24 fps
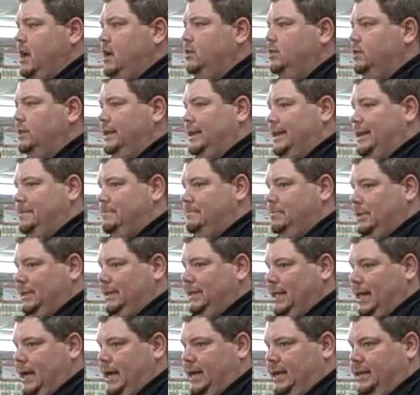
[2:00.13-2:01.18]
hold it in
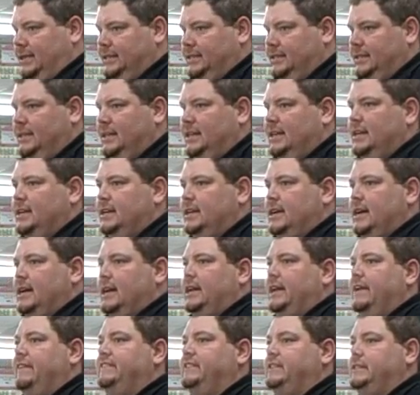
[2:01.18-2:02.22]
place.
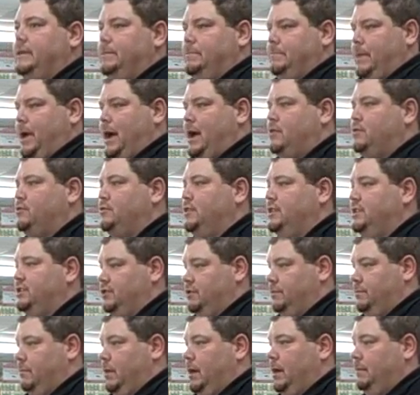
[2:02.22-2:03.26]
Kind of gives it boundaries
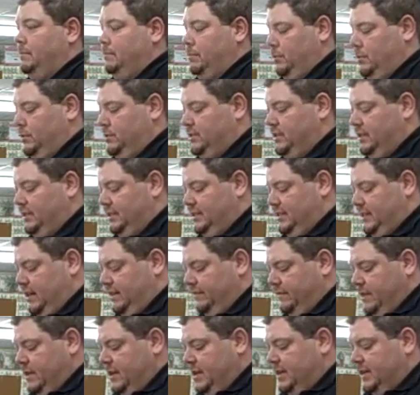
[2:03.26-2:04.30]
or bumpers and
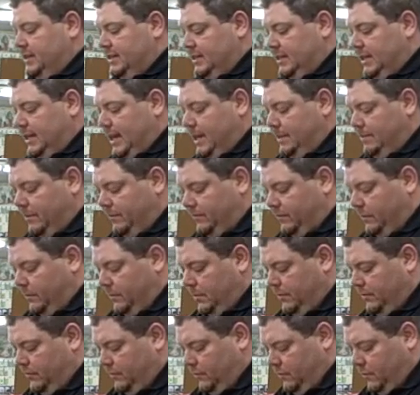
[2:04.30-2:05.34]
stuff to keep it
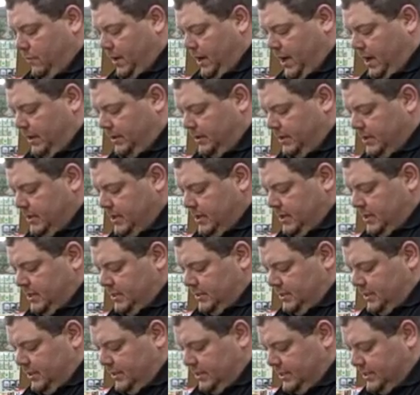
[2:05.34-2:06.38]
from moving around.
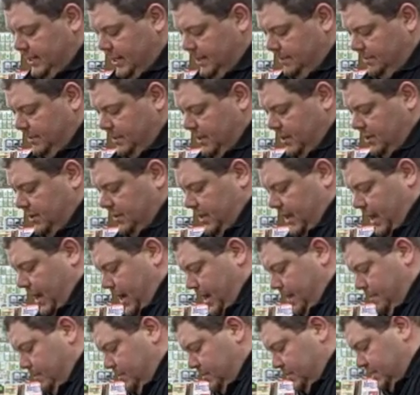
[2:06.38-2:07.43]
So the same thing on the
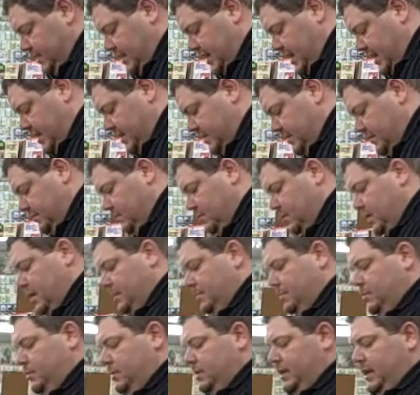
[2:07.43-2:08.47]
ampersand. When
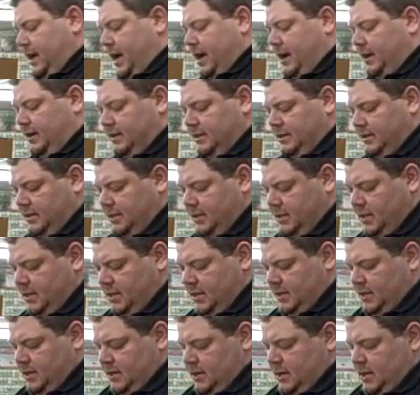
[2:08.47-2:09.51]
I pull it out,
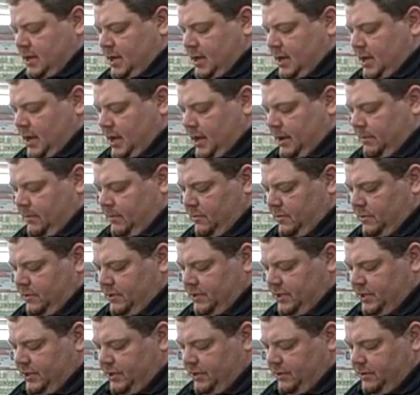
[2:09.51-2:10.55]
I'm
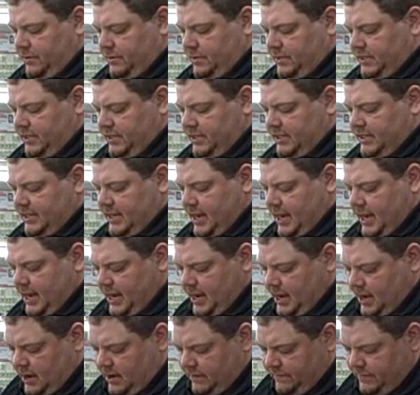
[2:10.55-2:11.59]
going to just
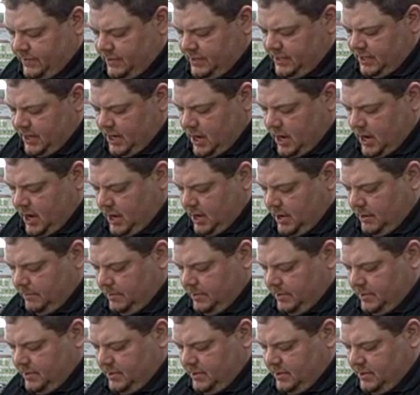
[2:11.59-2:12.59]
take off the top